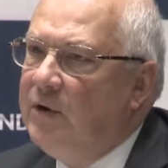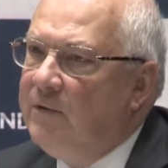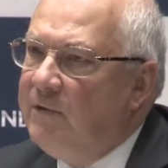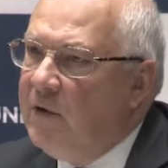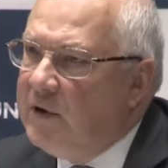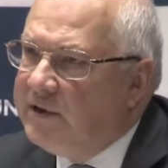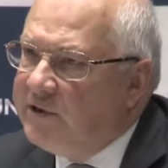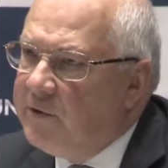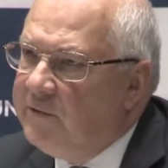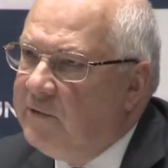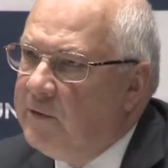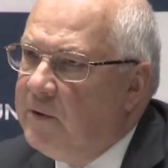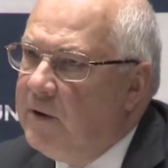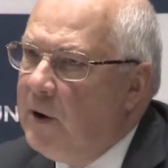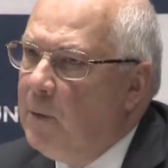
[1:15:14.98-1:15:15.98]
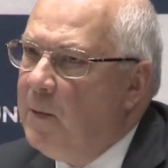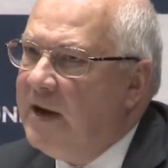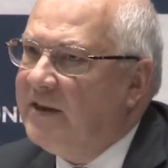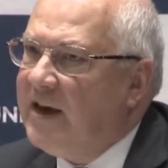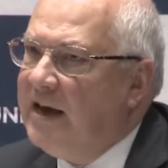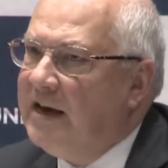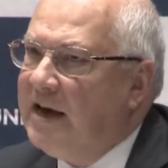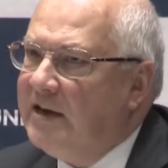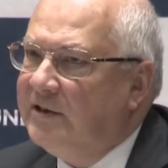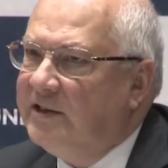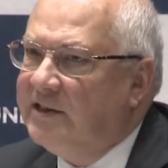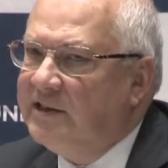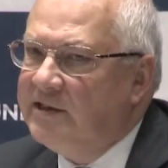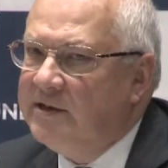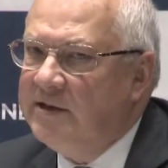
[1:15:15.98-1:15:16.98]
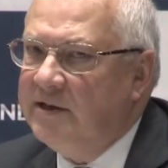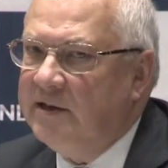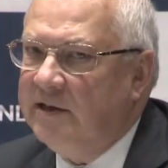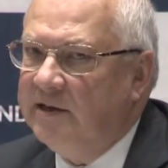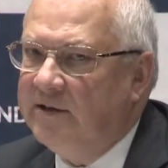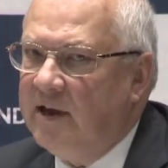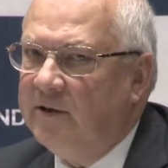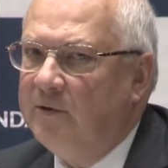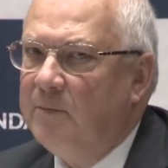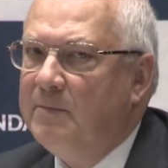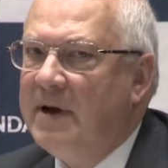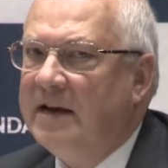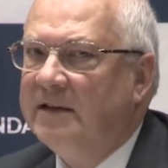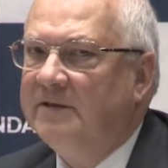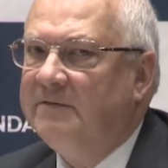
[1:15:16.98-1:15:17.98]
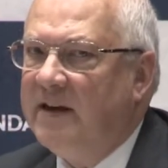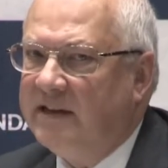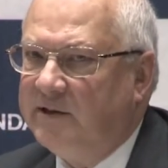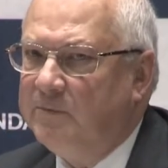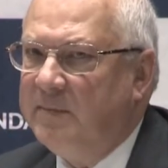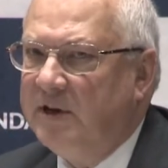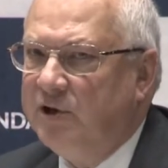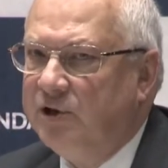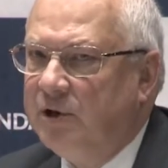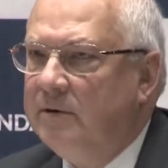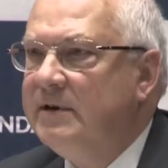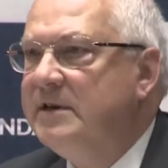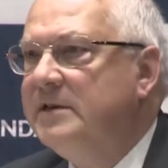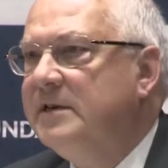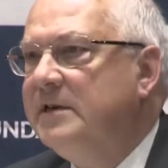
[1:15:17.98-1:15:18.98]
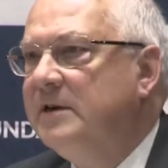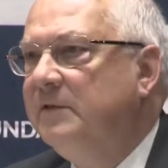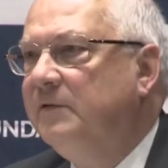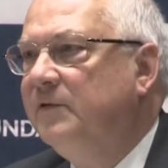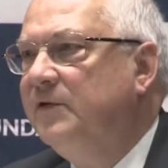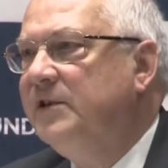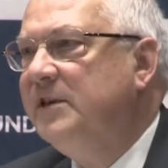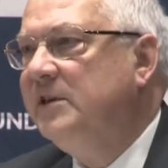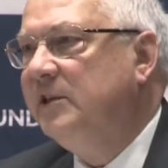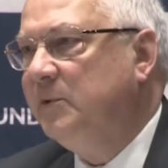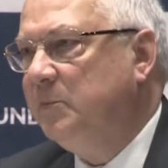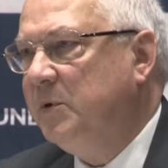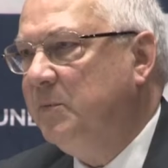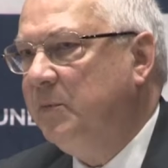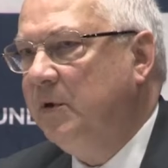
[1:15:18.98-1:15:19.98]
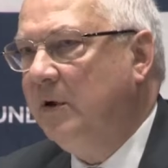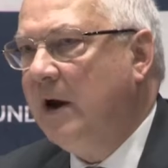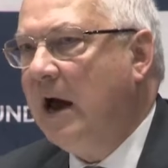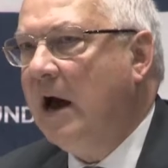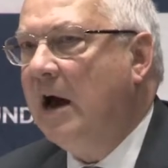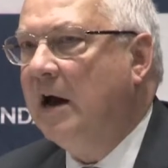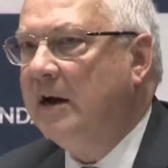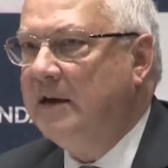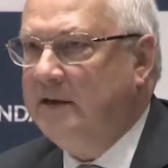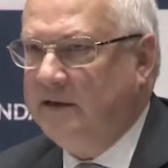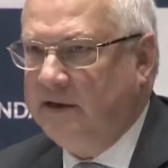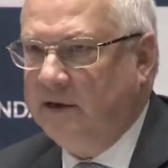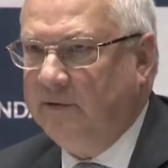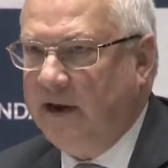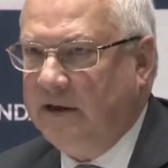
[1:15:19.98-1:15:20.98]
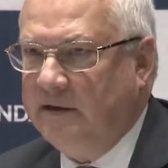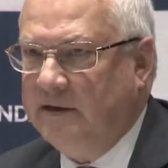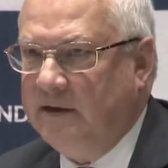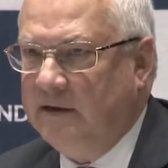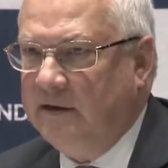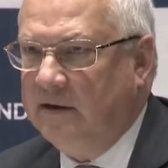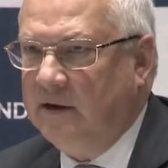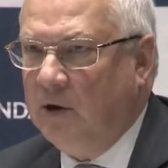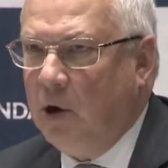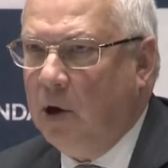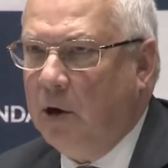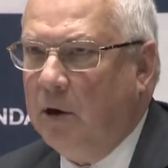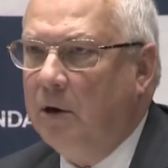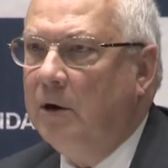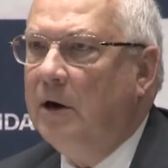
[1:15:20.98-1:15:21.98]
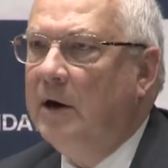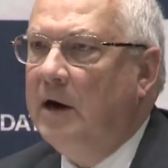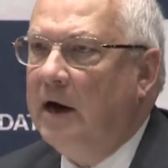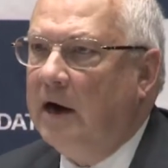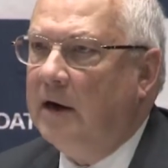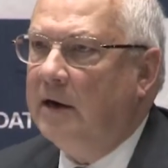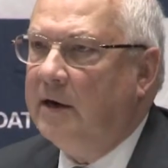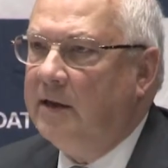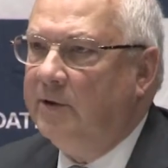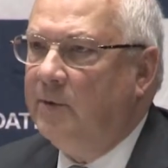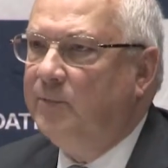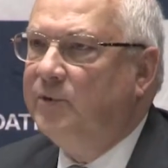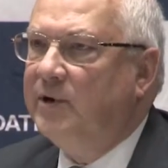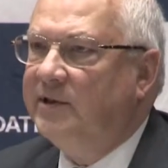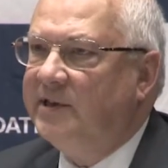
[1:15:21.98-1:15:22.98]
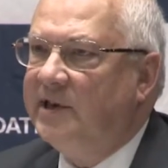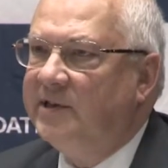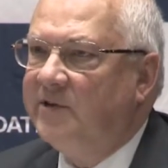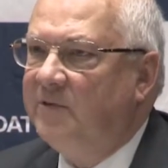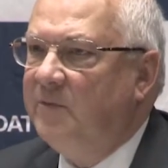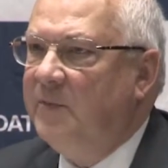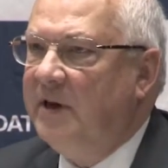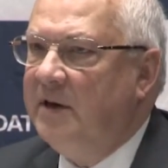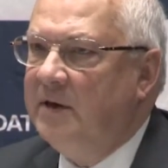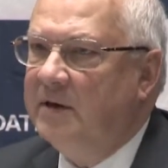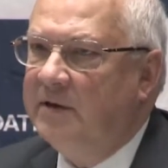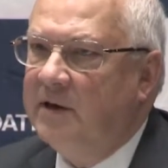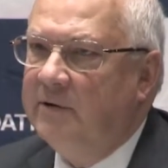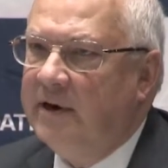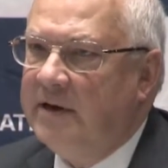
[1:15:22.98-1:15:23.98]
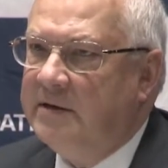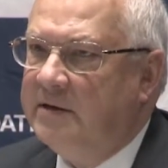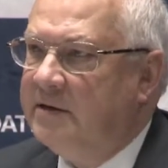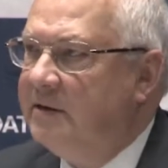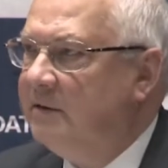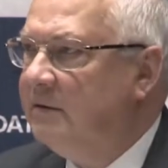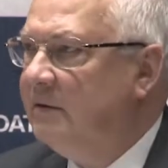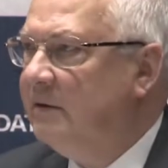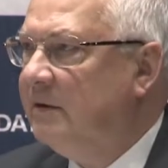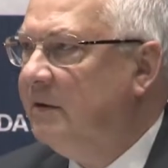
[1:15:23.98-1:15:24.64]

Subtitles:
First of all, what I can see is that the vast majority of these people are integrated or are in the process of being integrated.